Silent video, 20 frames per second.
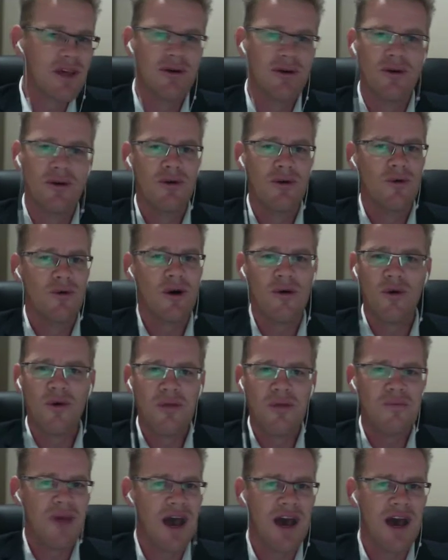
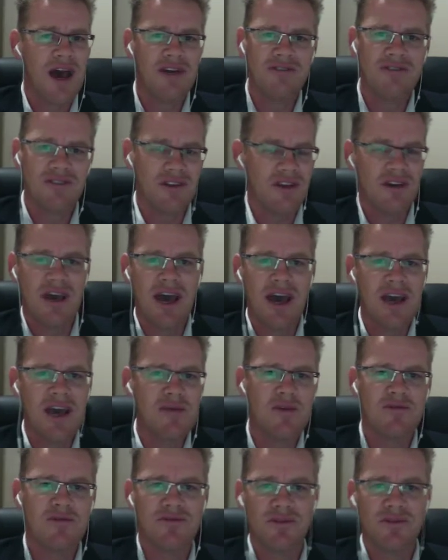What margin are you
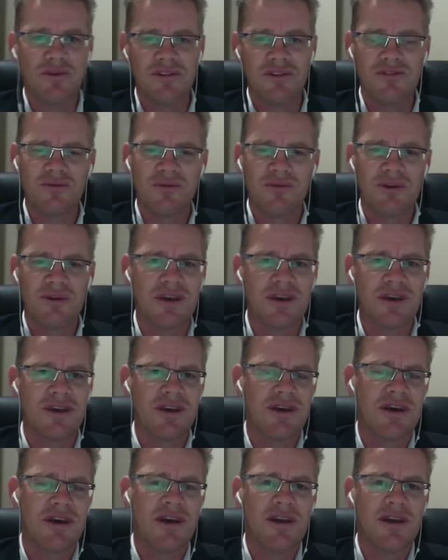aiming for this week?
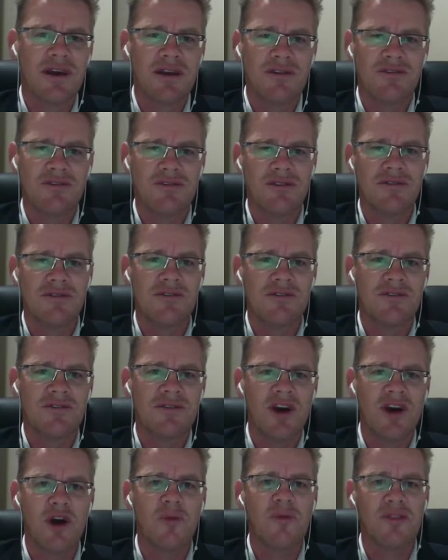And it's just
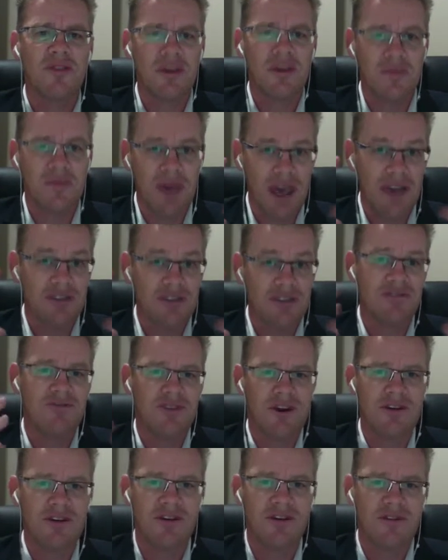helping them actually
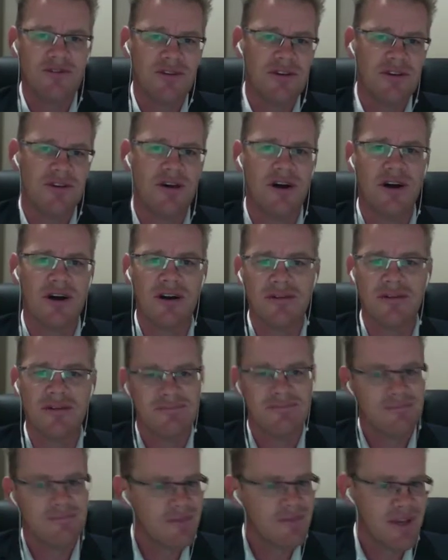focus in on,
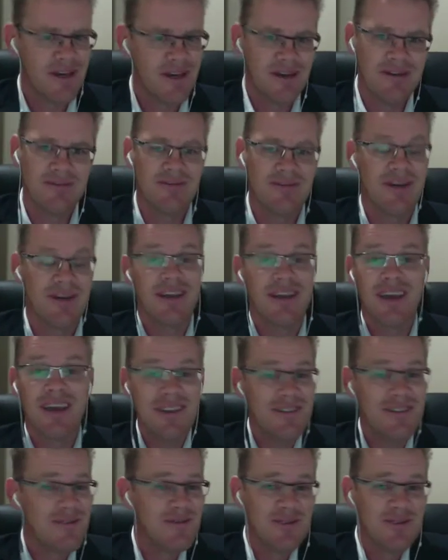
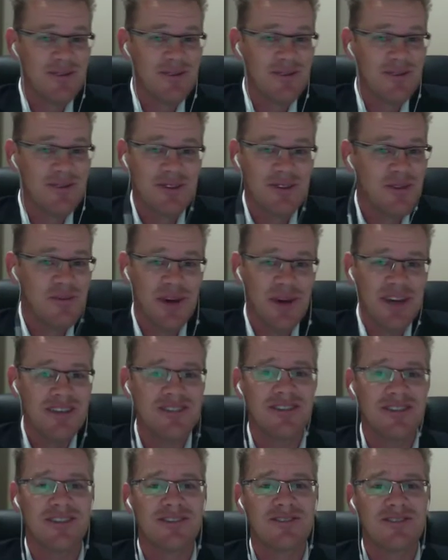again, the
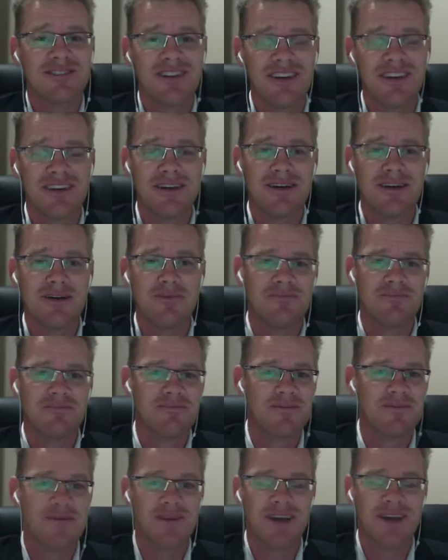basics. I'm
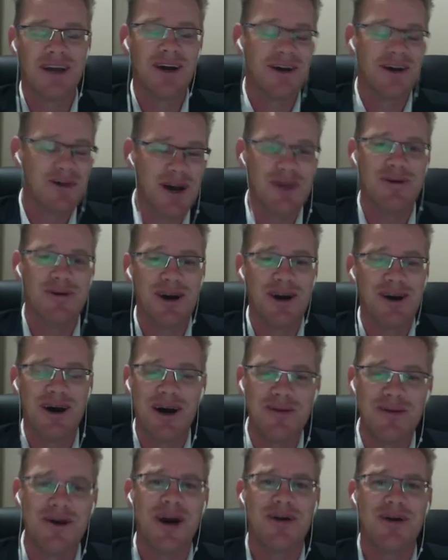
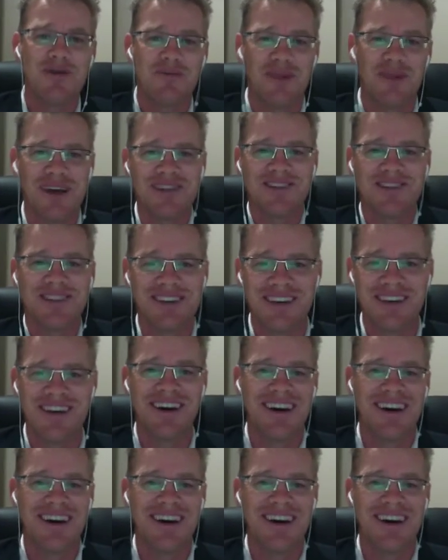a basic guy.